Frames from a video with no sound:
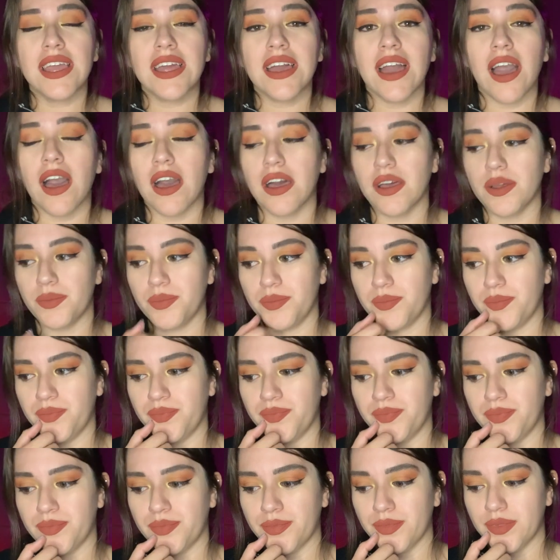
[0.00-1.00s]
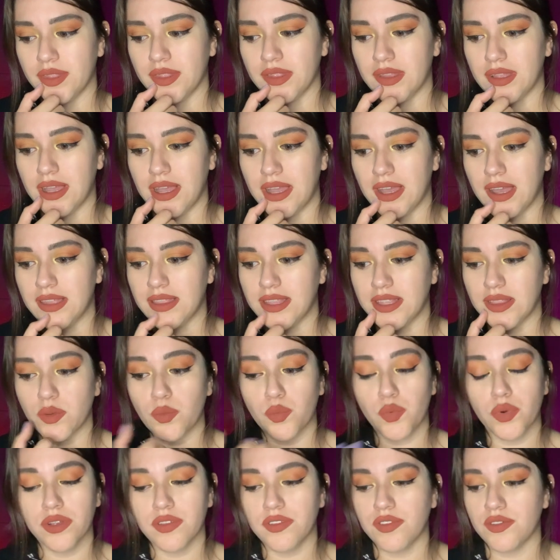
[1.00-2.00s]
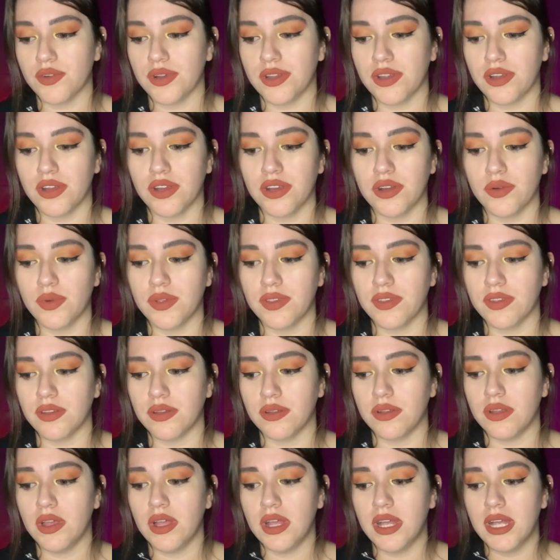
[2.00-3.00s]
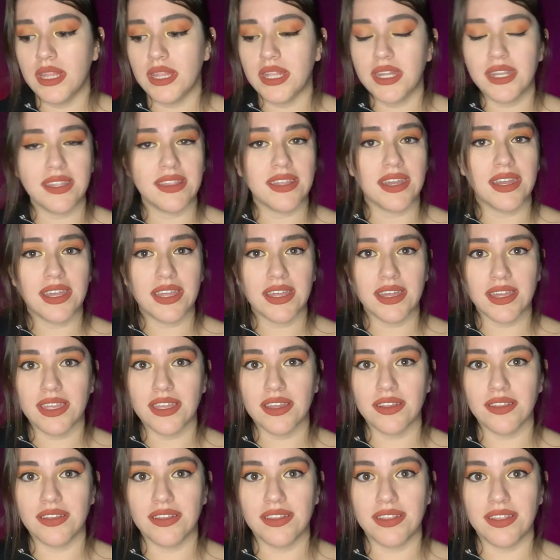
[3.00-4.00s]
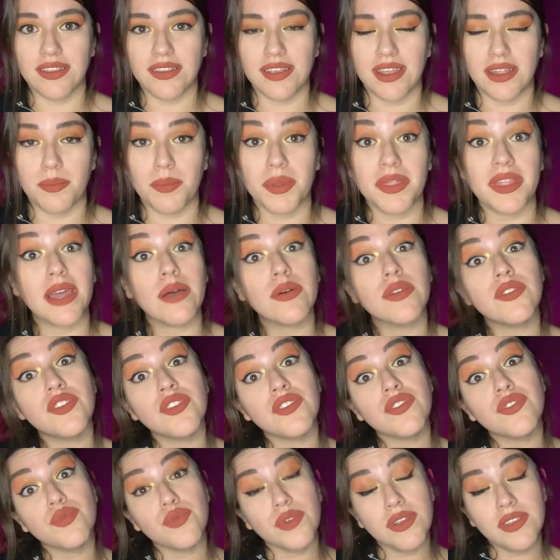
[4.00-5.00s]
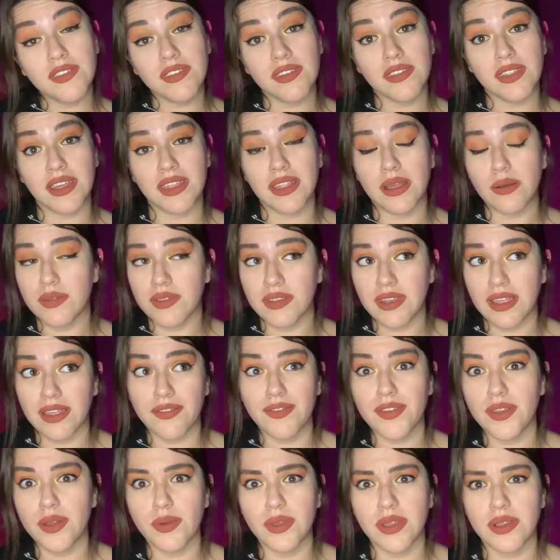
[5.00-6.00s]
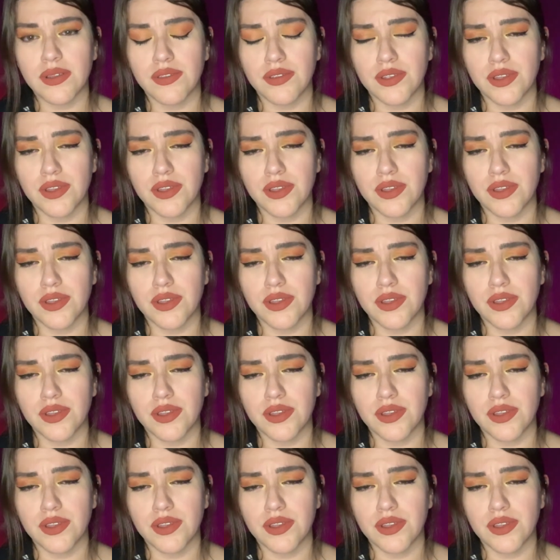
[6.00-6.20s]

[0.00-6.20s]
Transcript: um, I think the worst story I heard was a lady that got killed in a tent, but that was just recently. That was like a few years